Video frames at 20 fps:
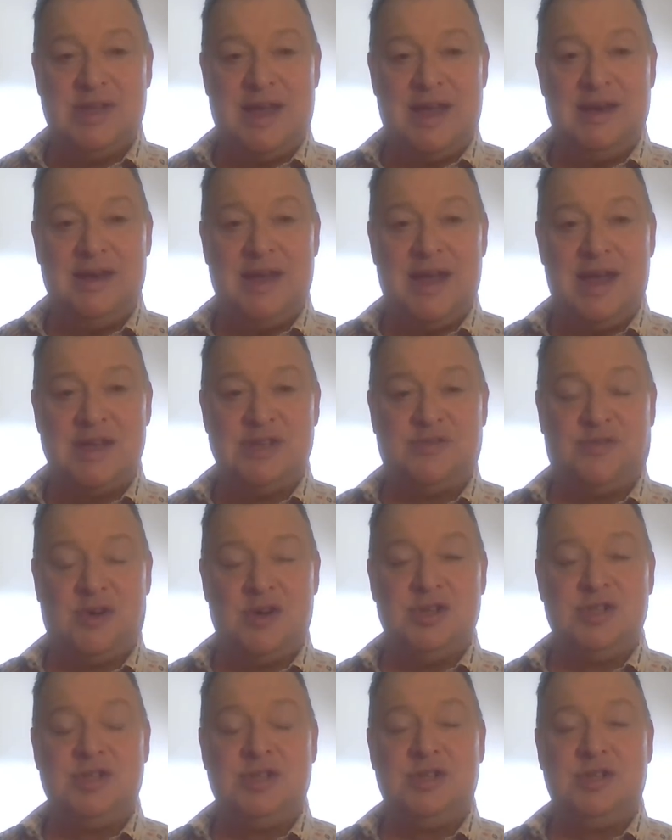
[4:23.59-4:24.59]
That as
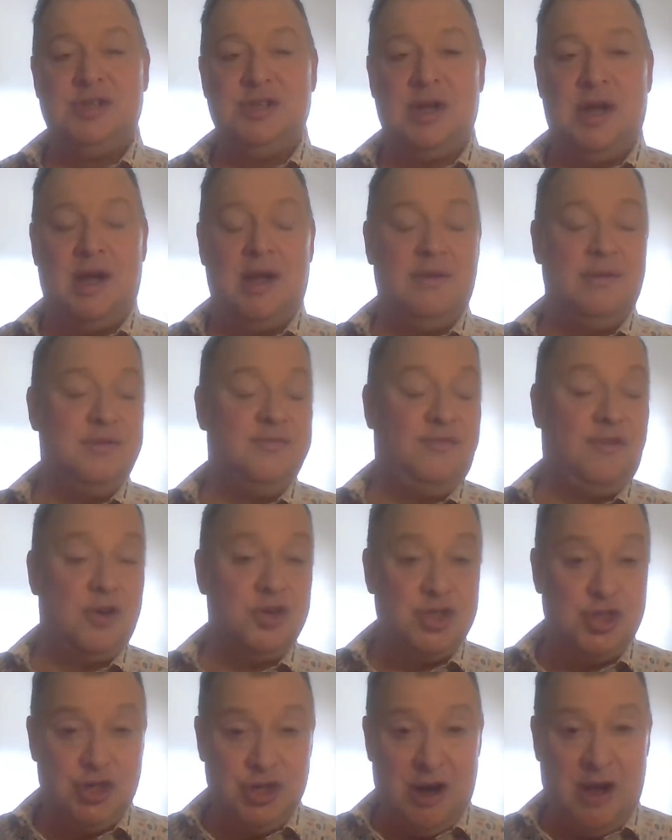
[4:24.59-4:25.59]
first uh,
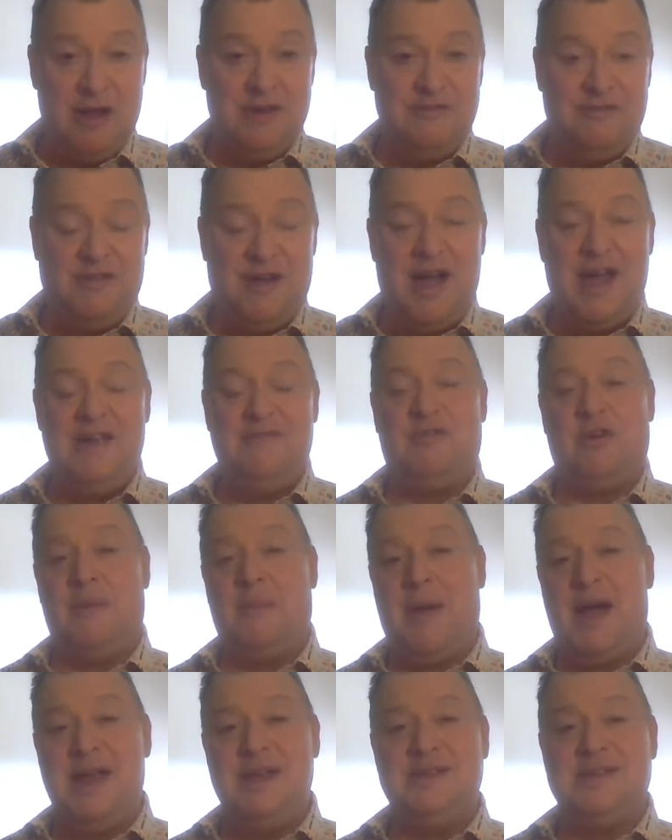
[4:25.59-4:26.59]
first John 5
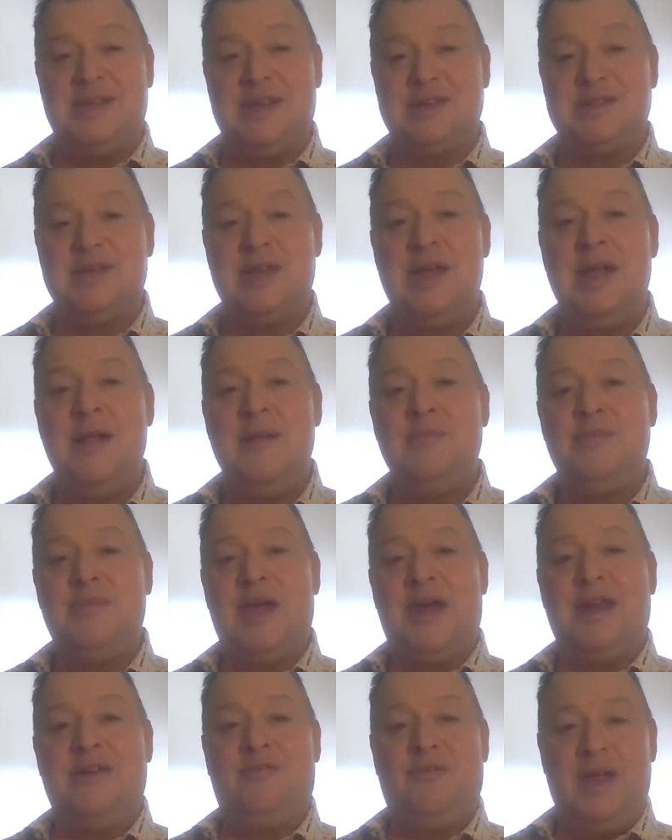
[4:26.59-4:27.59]
reminds us
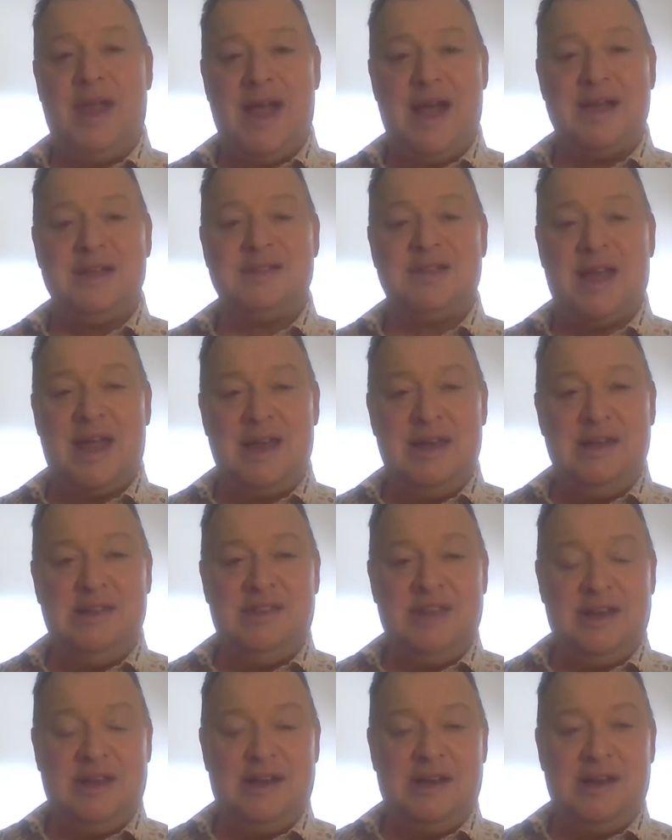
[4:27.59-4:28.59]
that if we ask
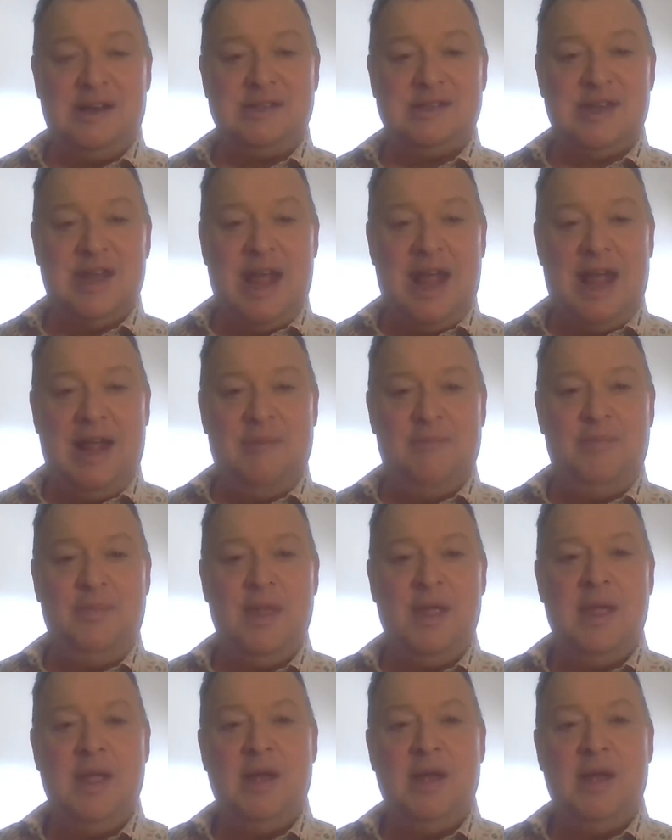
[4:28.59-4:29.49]
anything in his name,